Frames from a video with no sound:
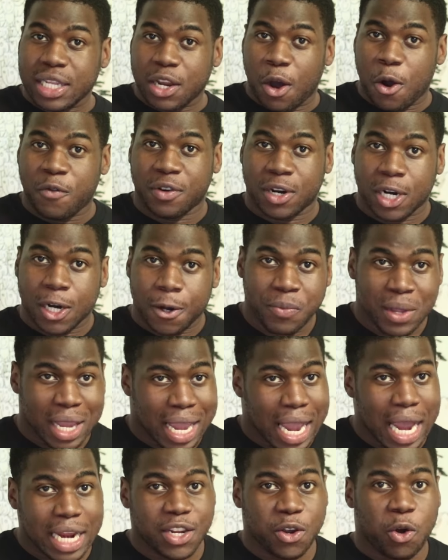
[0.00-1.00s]
Nova
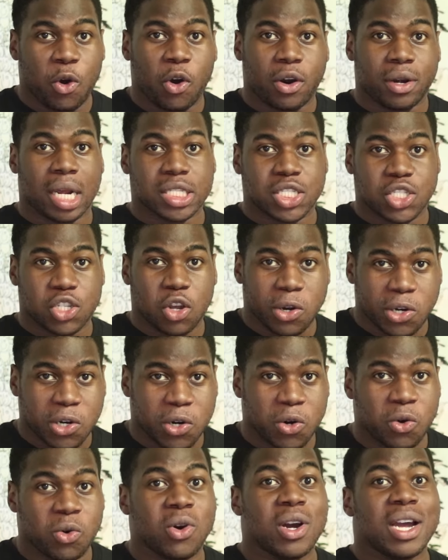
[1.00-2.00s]
and the Organized
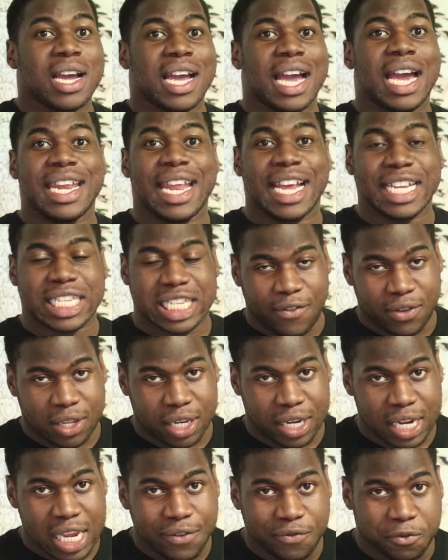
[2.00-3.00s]
Circle and
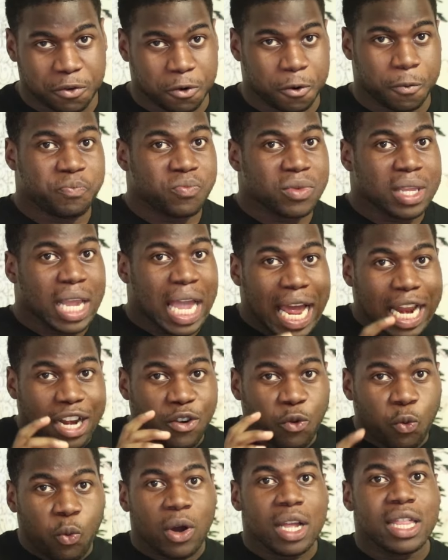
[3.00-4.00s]
Excavated Evil.
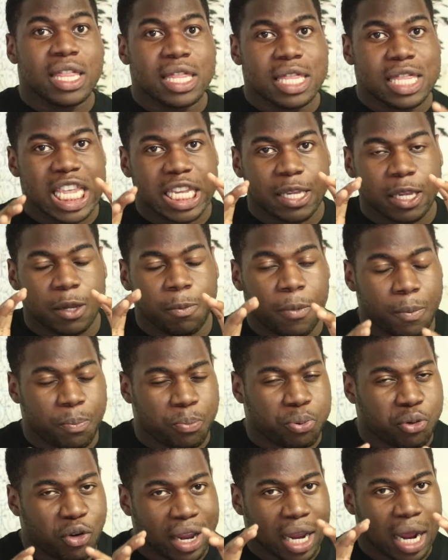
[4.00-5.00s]
And what
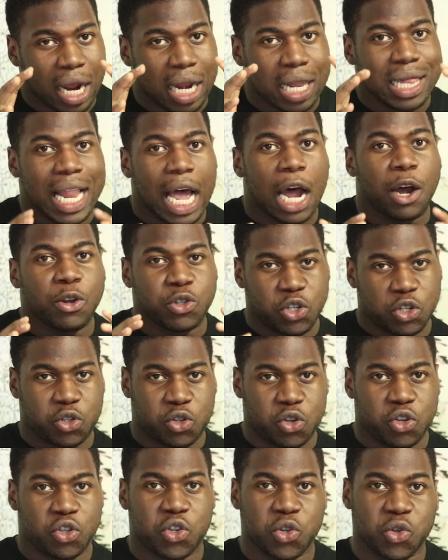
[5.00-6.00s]
Desperate Prayer allows you
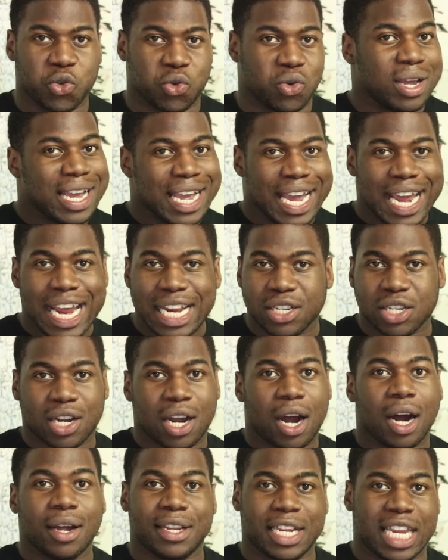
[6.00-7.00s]
to do is a
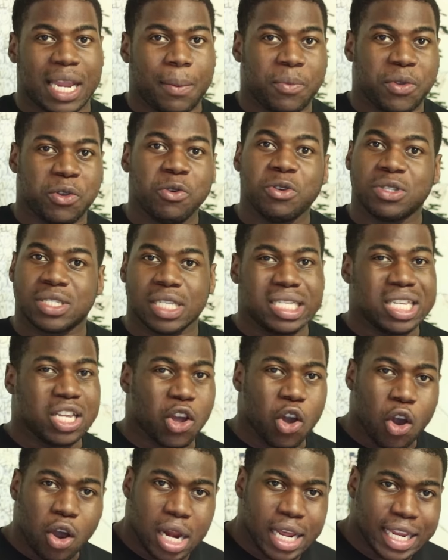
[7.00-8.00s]
card that can be used in the
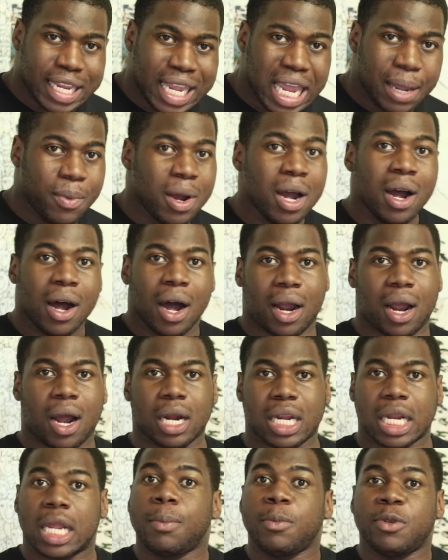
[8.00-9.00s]
early game, a
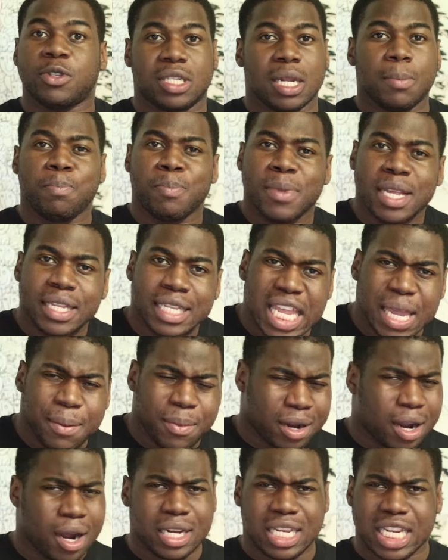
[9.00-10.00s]
card that can be used in the mid game,
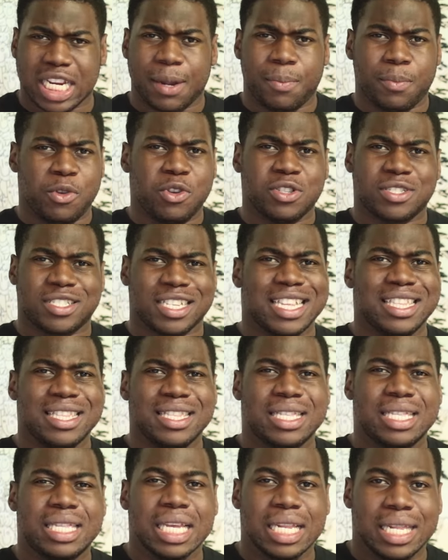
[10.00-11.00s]
a card that can be used
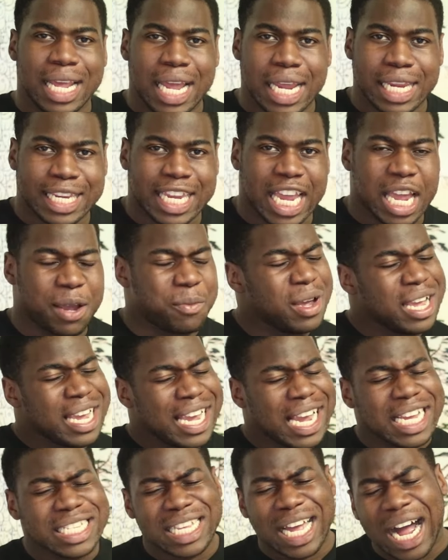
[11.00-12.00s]
in the late game.
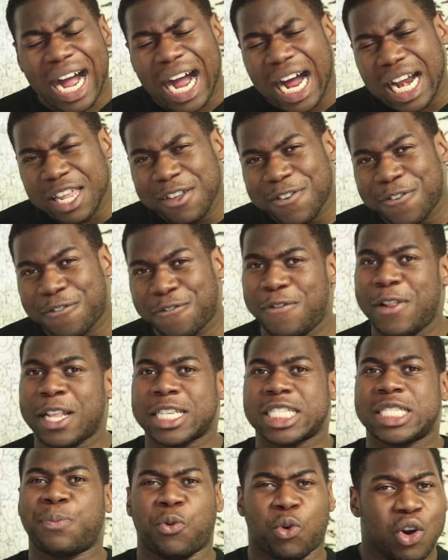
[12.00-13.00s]
It's highly
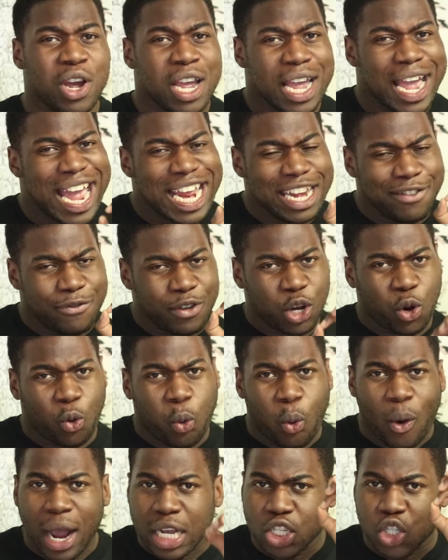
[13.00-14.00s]
flexible and
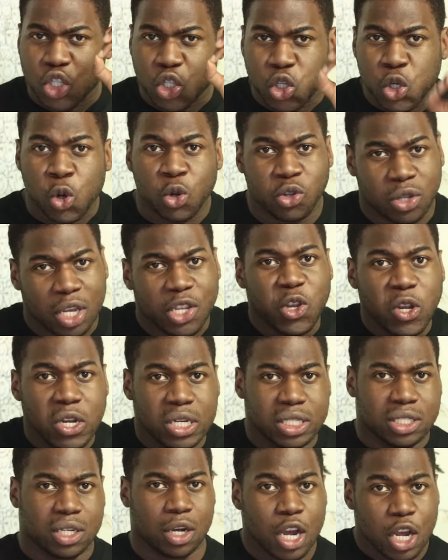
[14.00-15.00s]
requires you, the
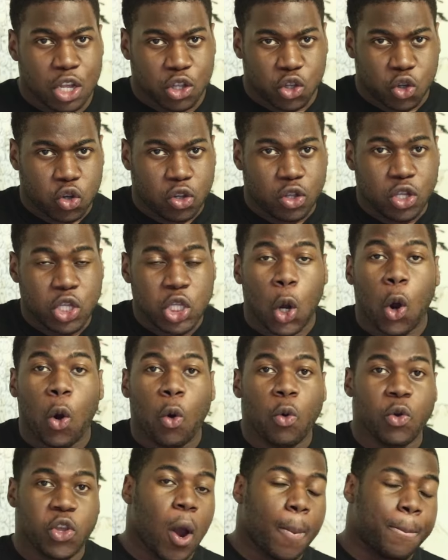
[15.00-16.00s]
user, to
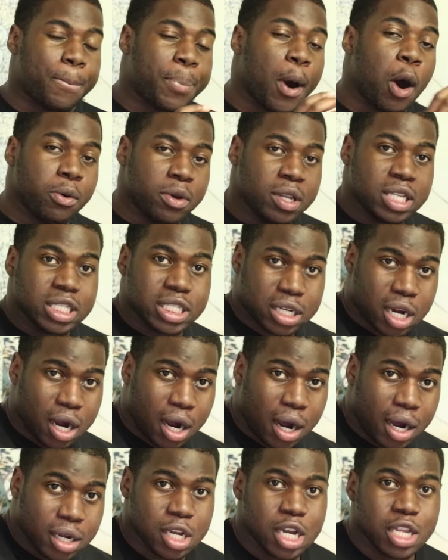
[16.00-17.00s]
know your opponent's
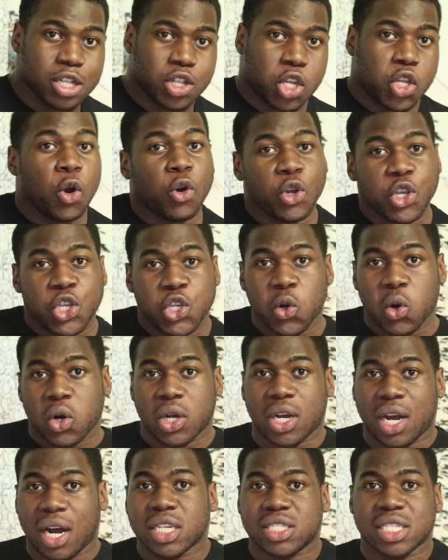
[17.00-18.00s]
cards, to know your
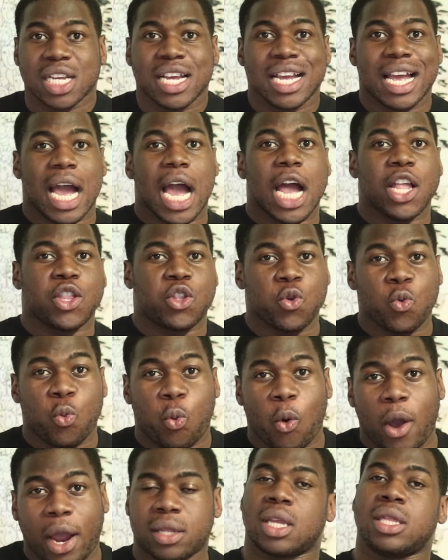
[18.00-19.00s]
cards, and to
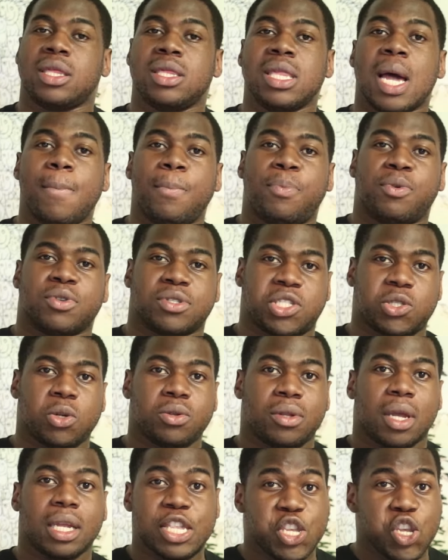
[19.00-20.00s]
work with the numbers so
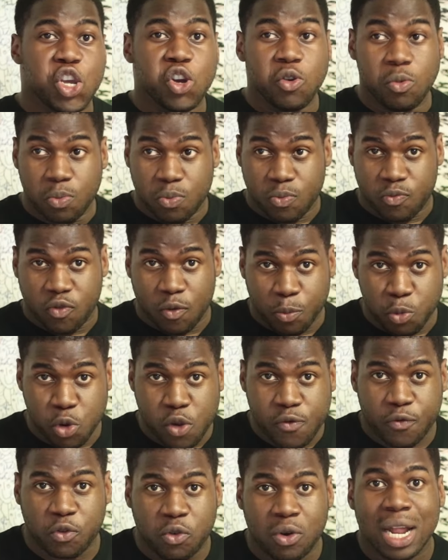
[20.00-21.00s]
that your
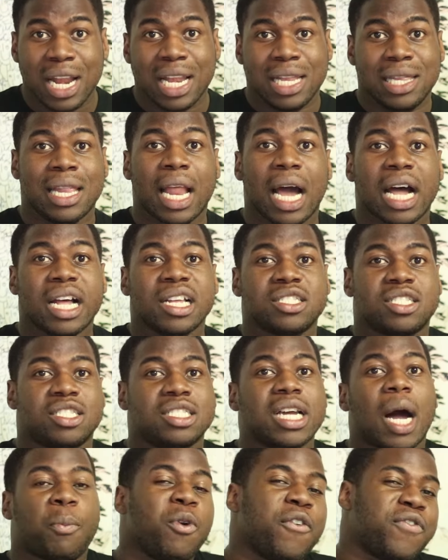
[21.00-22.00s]
removal lines
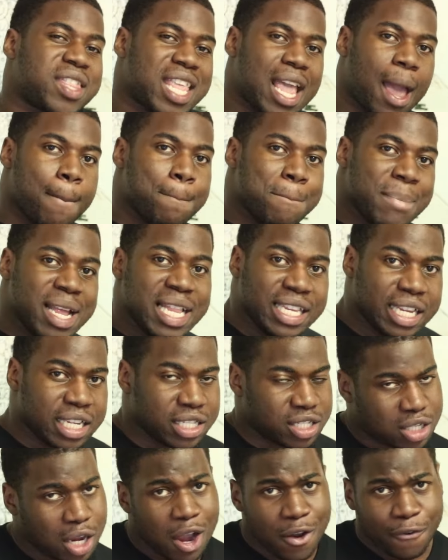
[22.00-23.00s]
up with their
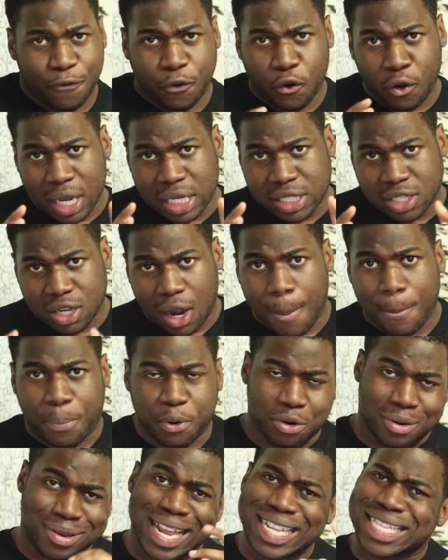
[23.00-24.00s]
minions. For
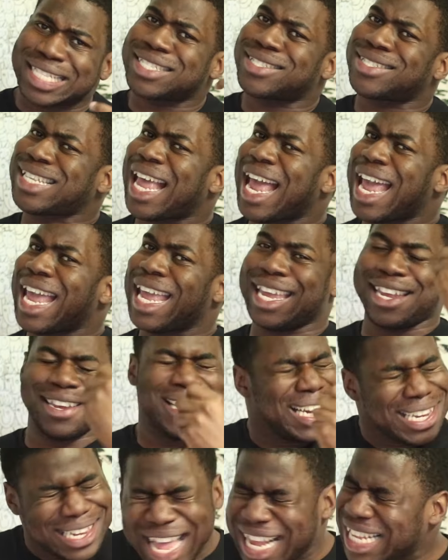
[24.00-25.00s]
example, let's say,
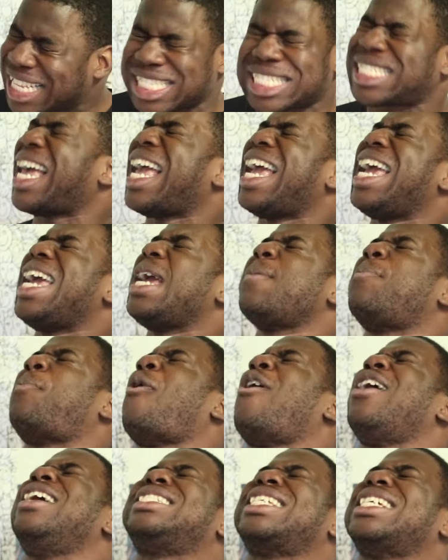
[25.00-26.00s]

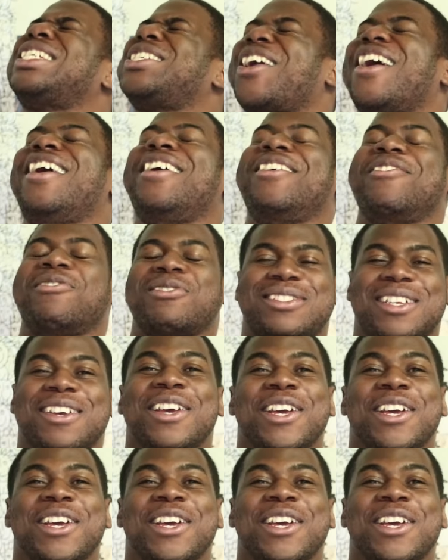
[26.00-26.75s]
boys and girls,